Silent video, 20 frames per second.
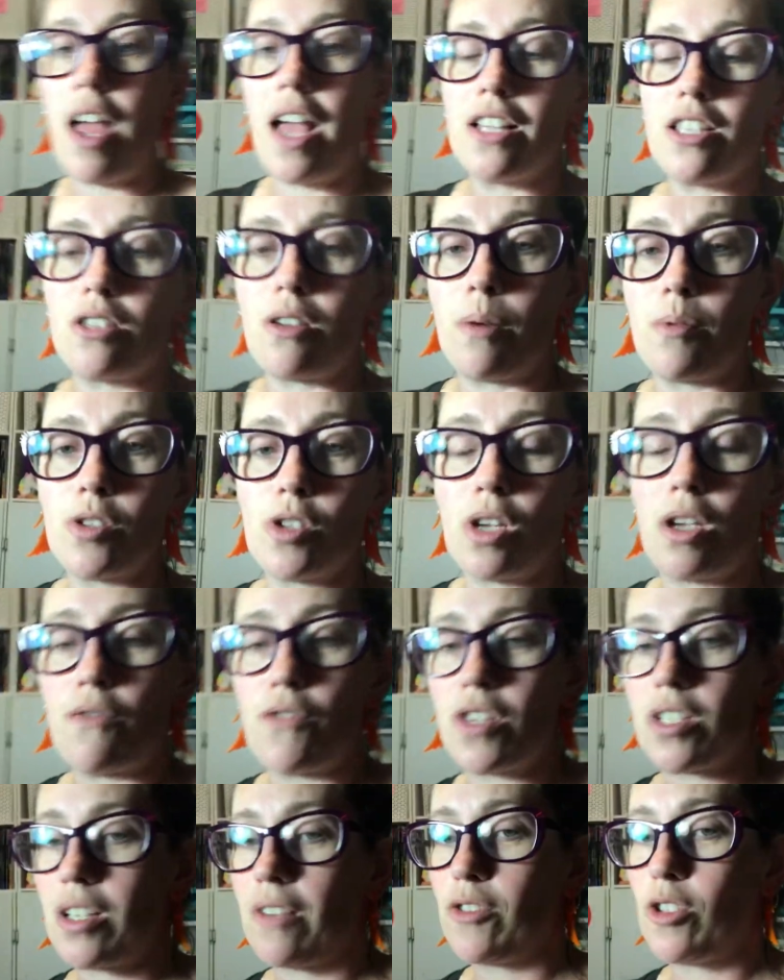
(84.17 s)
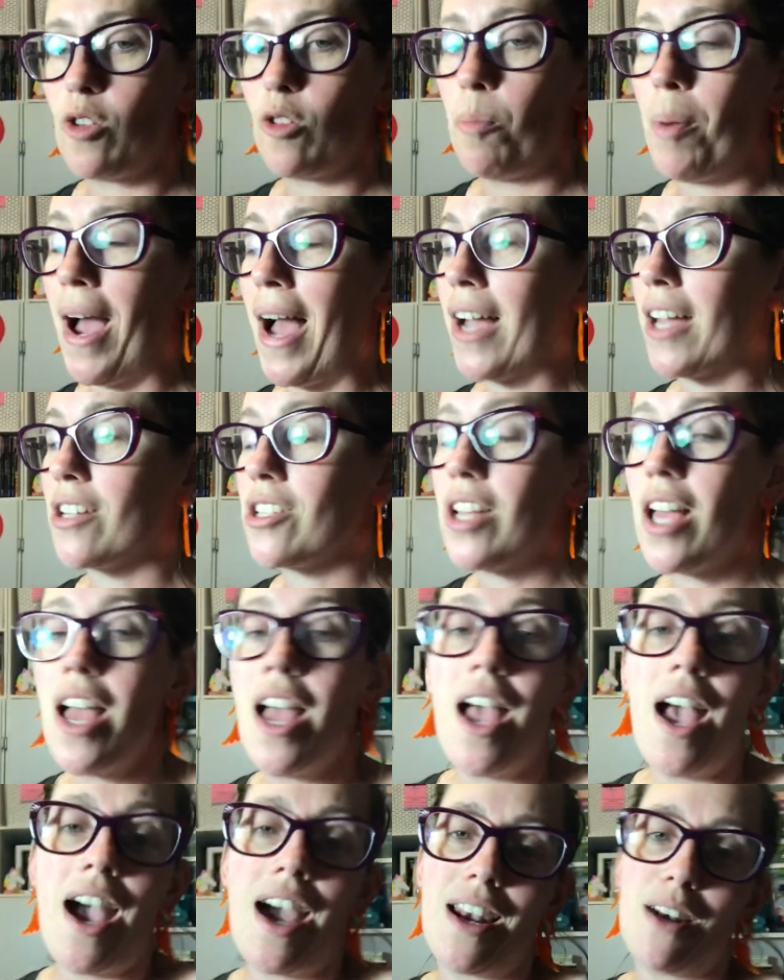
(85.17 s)
And so I was looking for the stuff to do the package,
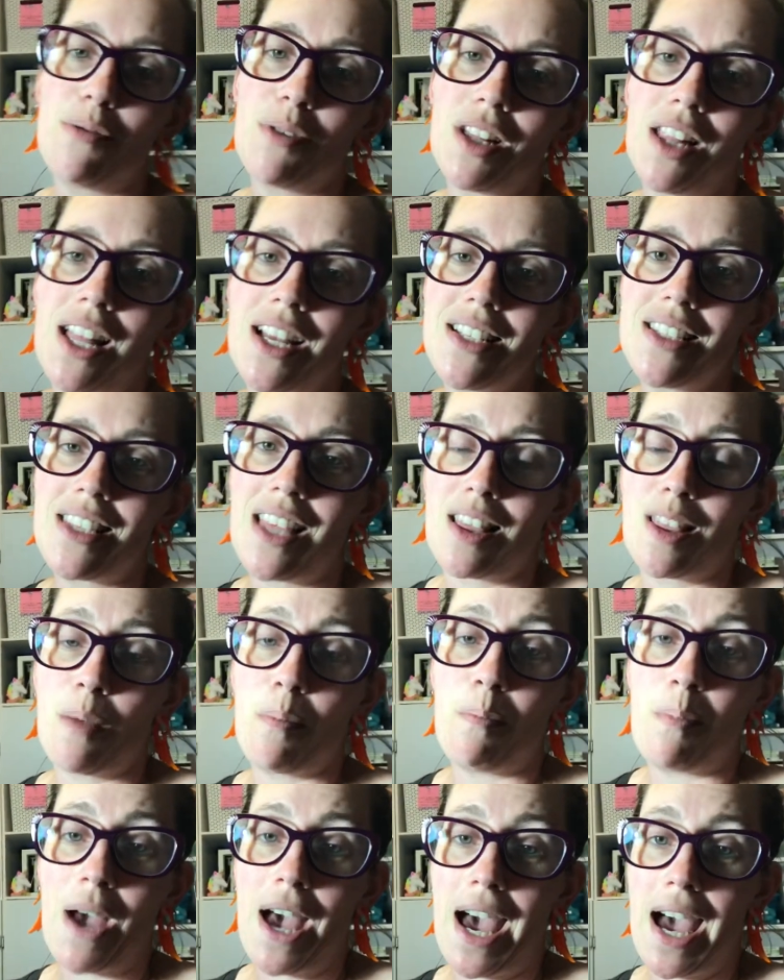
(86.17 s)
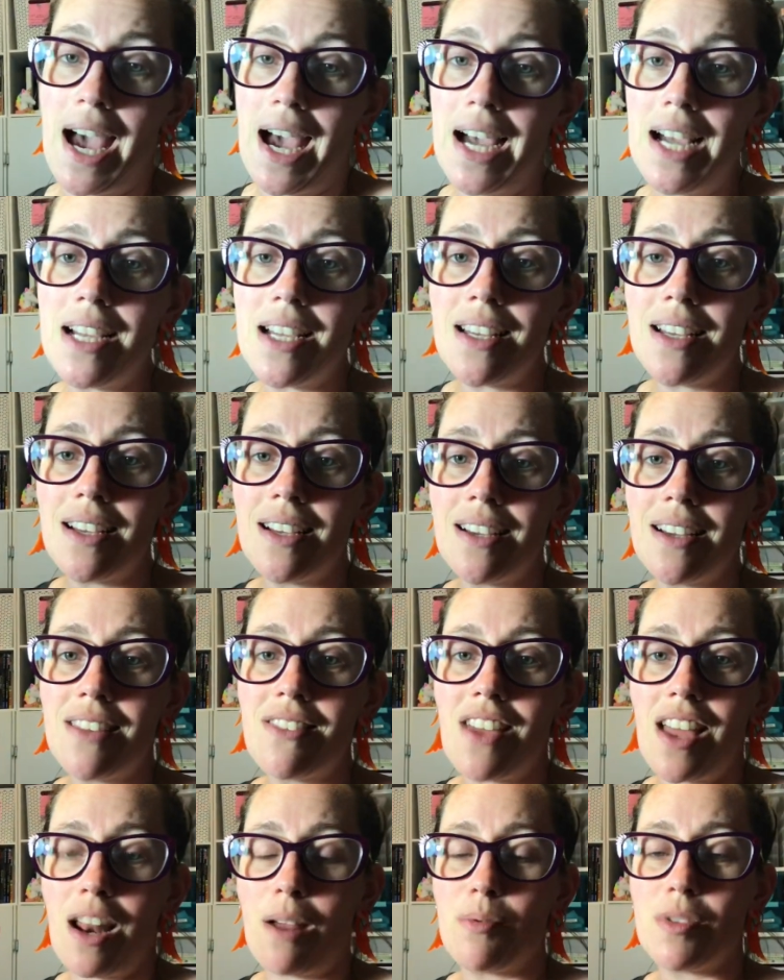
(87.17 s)
and I realized that the bag
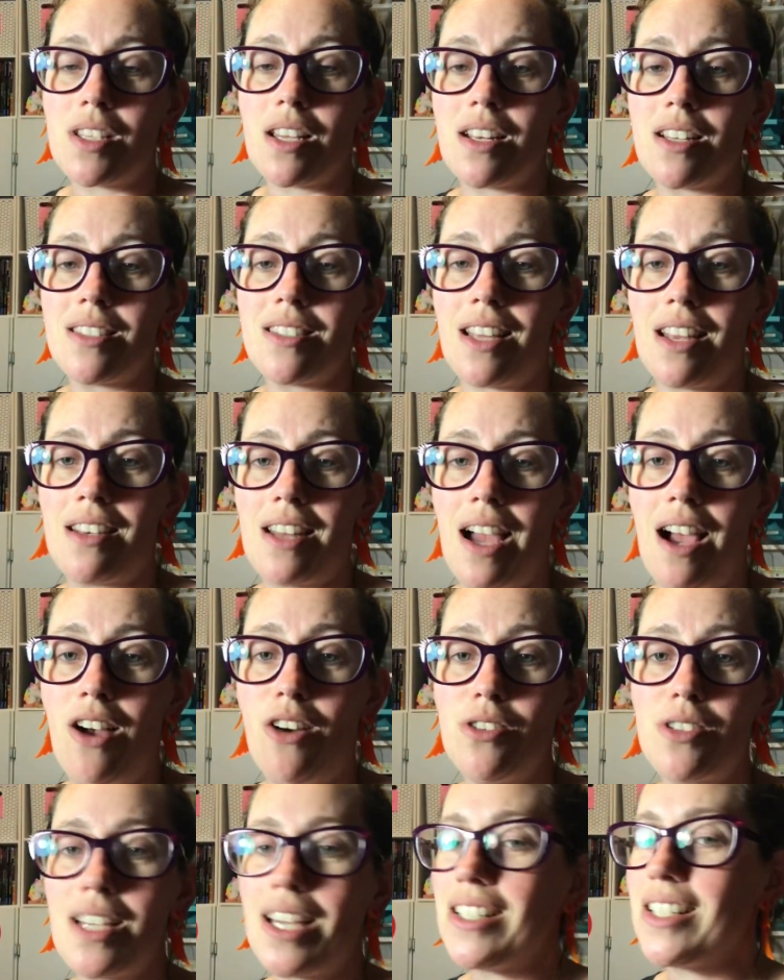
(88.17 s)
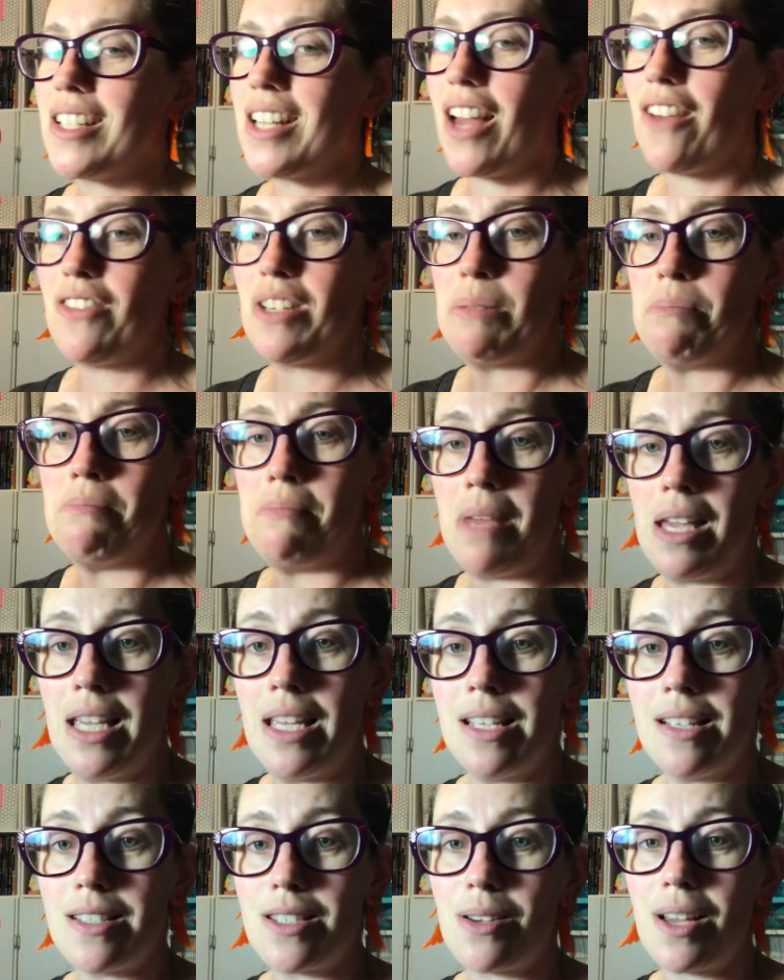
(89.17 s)
that I was going to send out, I didn't have any
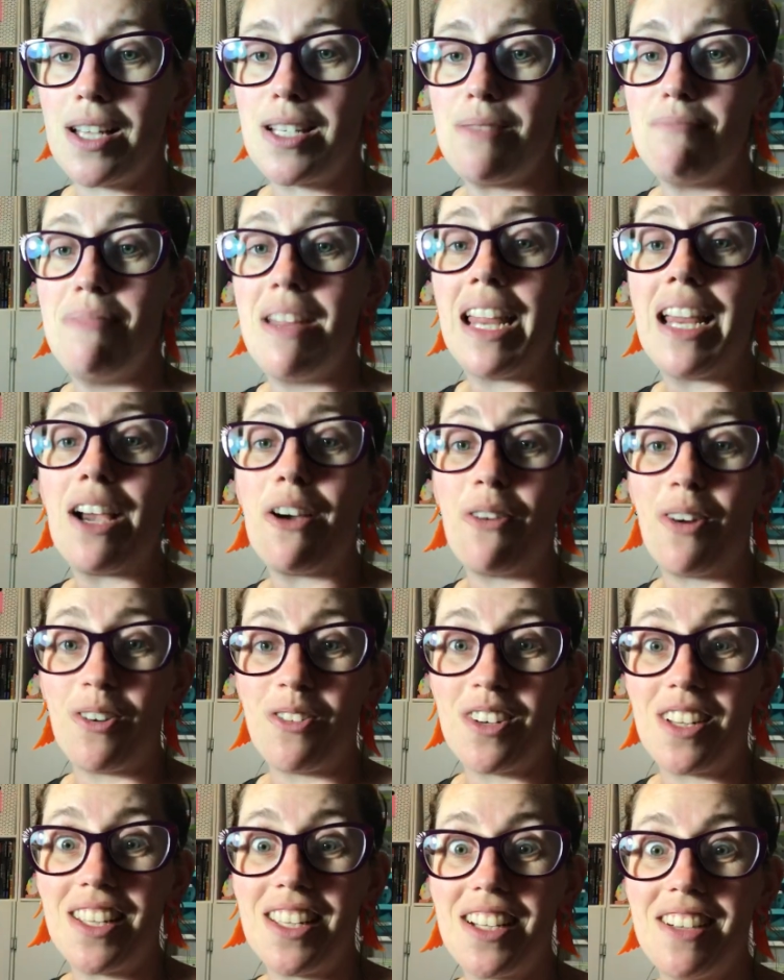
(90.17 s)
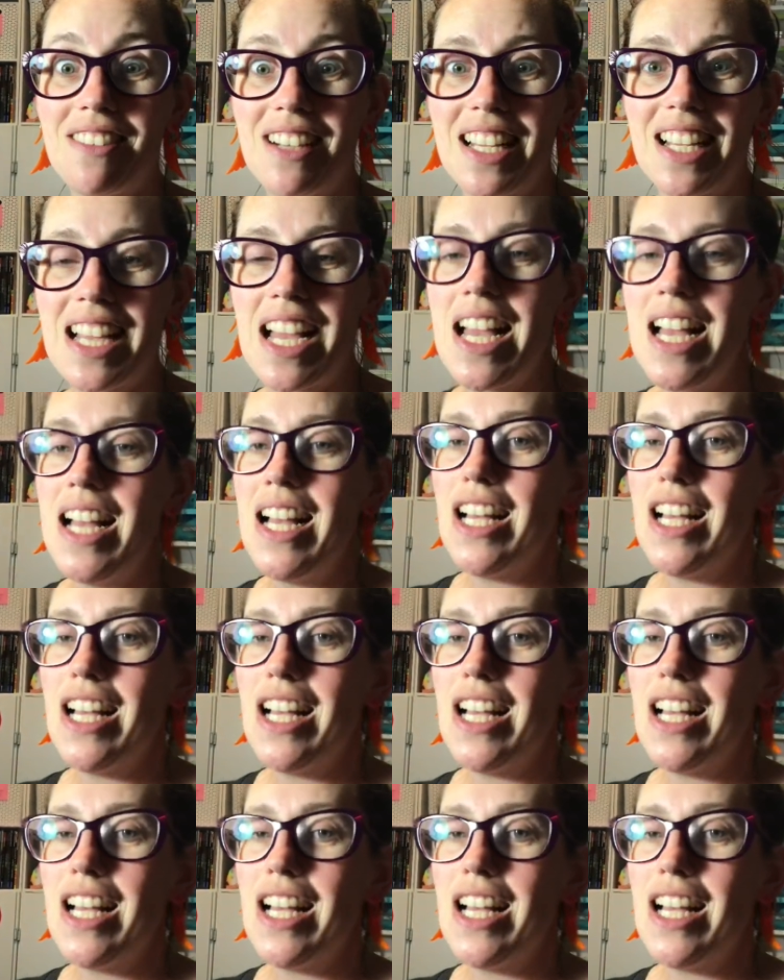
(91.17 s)
made, so I had to make one really quick.